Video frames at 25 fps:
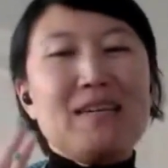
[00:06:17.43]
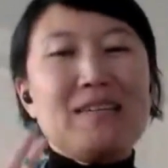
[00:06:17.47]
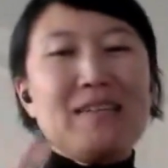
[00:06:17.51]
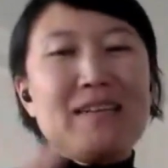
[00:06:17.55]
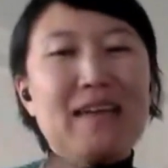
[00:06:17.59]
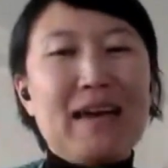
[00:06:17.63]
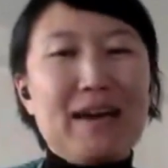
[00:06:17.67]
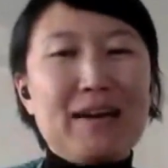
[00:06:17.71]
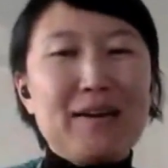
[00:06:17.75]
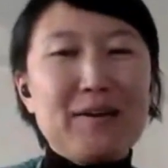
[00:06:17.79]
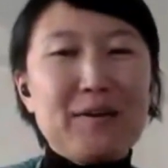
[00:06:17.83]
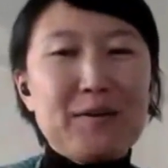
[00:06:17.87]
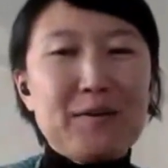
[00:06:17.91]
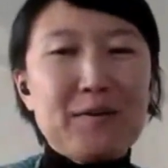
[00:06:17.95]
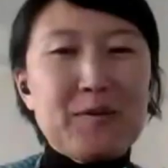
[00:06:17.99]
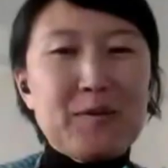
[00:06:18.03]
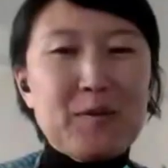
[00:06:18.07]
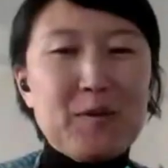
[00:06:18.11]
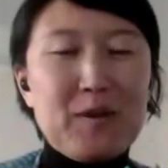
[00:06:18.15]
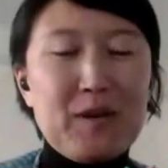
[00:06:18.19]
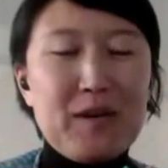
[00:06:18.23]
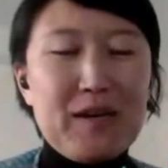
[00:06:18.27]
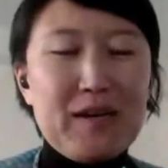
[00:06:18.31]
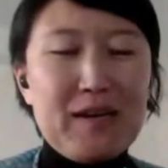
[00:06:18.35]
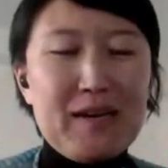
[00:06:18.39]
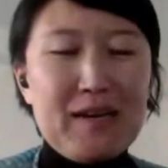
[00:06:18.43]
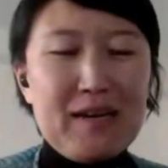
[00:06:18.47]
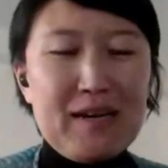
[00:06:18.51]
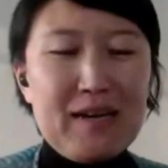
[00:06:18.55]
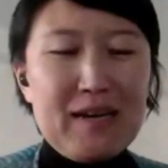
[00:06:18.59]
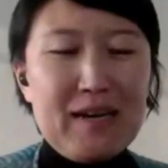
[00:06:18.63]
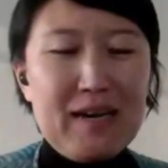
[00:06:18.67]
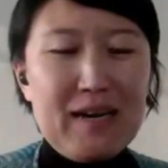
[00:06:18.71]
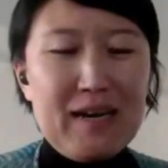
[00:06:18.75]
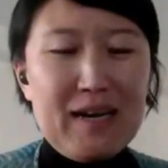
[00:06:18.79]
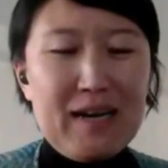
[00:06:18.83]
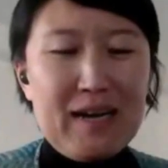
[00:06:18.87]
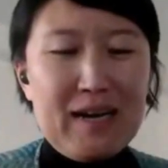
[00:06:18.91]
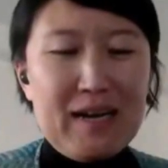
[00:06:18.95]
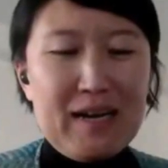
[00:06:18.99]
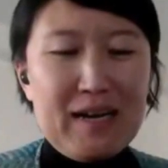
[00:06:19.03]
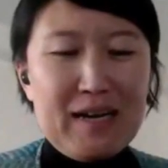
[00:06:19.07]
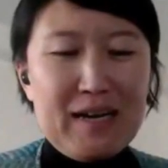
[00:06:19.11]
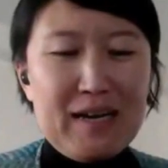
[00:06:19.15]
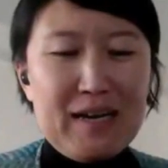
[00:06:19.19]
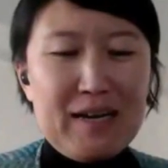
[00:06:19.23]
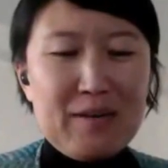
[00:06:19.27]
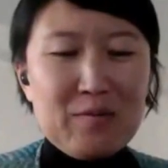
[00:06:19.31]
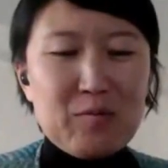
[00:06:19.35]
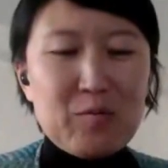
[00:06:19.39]
Now,
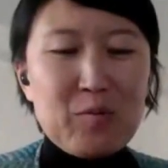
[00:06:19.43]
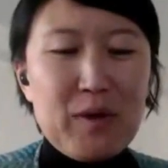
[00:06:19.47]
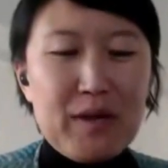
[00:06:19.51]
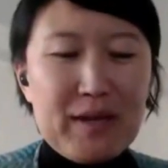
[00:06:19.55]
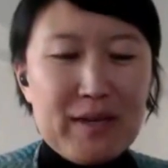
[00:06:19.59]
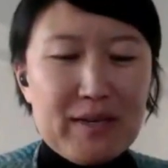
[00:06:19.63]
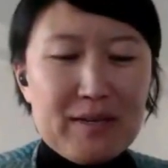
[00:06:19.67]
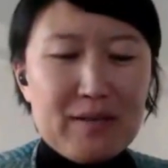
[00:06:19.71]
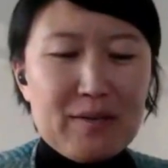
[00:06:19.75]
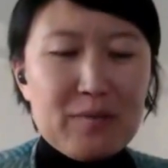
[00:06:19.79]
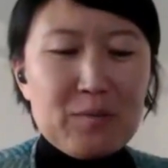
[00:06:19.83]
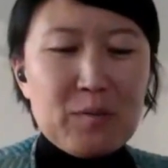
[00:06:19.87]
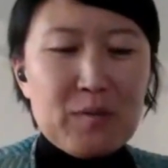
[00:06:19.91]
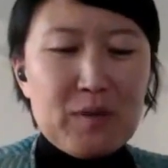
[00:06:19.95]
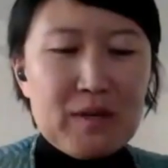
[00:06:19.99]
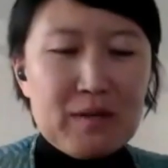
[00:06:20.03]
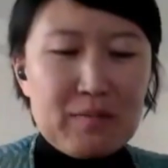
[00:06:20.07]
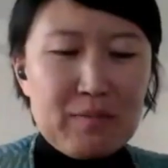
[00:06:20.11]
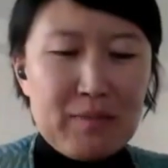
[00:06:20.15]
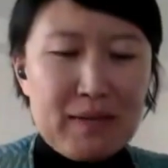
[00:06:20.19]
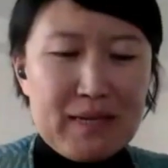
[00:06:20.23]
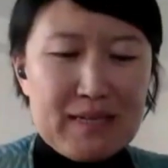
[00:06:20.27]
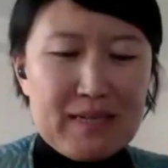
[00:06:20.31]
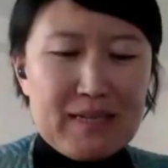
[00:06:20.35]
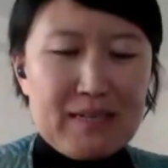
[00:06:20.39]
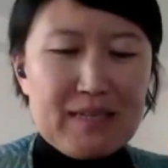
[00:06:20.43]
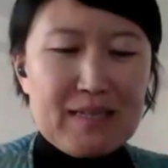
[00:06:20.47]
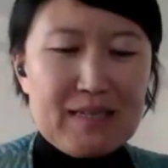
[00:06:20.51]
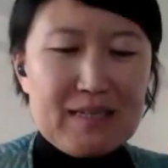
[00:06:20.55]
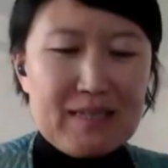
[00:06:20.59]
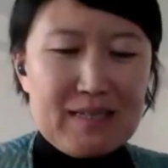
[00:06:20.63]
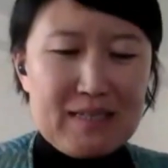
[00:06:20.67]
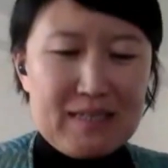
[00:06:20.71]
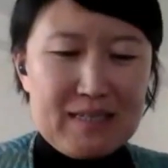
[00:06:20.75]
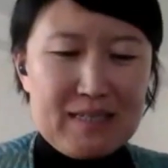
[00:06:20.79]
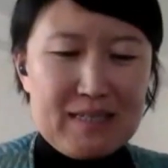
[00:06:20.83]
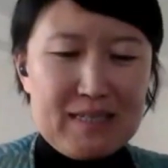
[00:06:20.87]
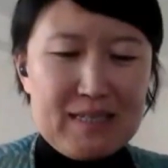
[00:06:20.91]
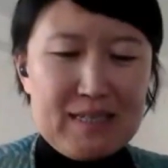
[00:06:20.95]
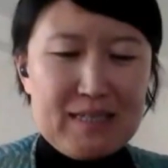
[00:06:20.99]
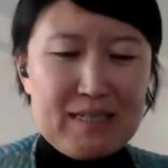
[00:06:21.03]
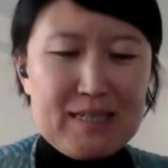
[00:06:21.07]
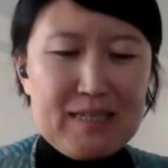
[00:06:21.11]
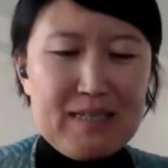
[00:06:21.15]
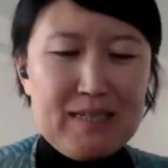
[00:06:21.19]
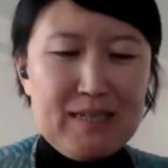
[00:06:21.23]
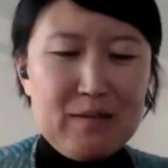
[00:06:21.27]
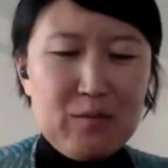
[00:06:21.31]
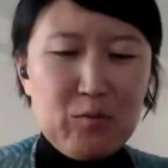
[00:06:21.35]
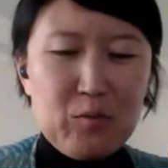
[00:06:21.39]
when we're making the
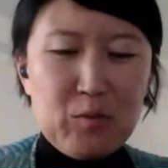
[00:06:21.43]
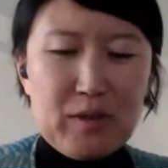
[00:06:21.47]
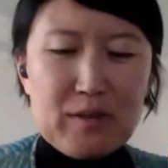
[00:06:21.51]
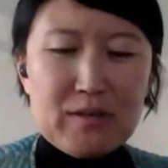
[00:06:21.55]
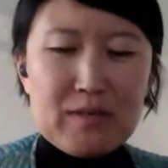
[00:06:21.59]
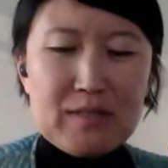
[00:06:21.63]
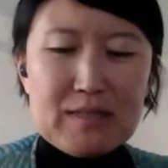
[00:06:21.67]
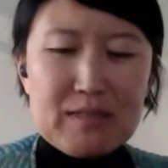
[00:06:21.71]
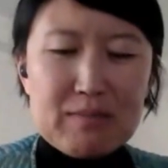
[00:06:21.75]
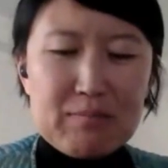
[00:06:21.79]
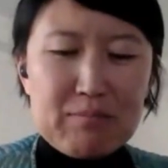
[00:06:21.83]
decision, what